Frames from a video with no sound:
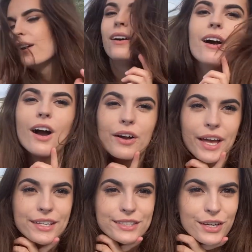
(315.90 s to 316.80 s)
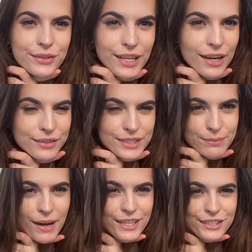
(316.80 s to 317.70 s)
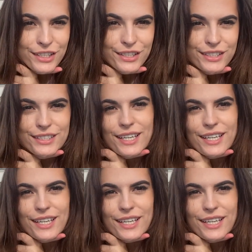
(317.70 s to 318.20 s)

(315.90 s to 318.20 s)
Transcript: Okay, so now it's my turn to take